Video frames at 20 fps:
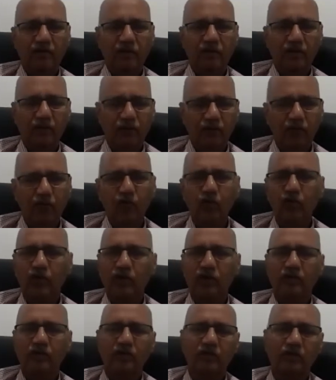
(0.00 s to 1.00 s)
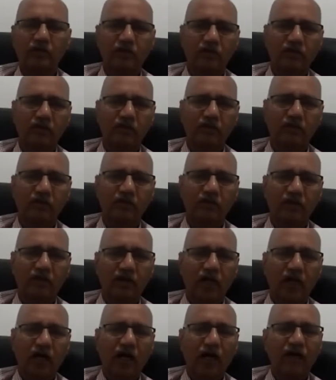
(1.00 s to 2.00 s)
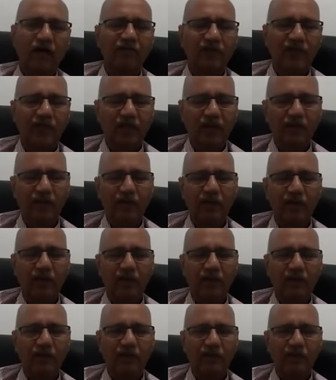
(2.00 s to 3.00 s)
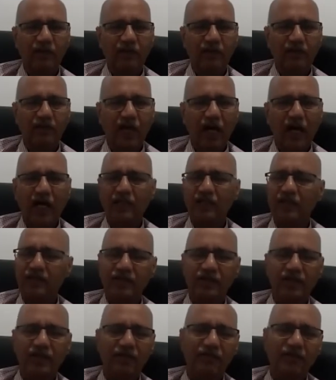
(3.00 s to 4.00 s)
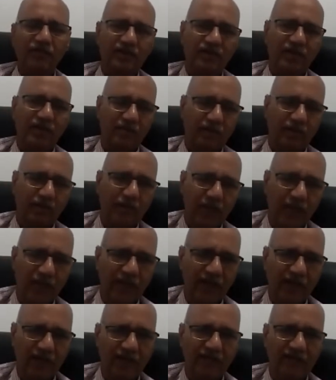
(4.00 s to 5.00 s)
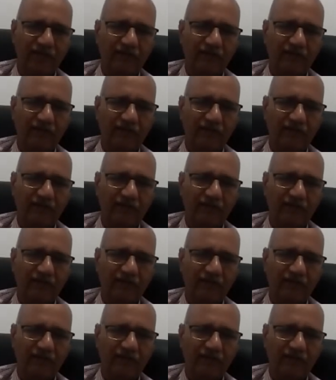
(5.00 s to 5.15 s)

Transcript: the food available on the surface of the planet,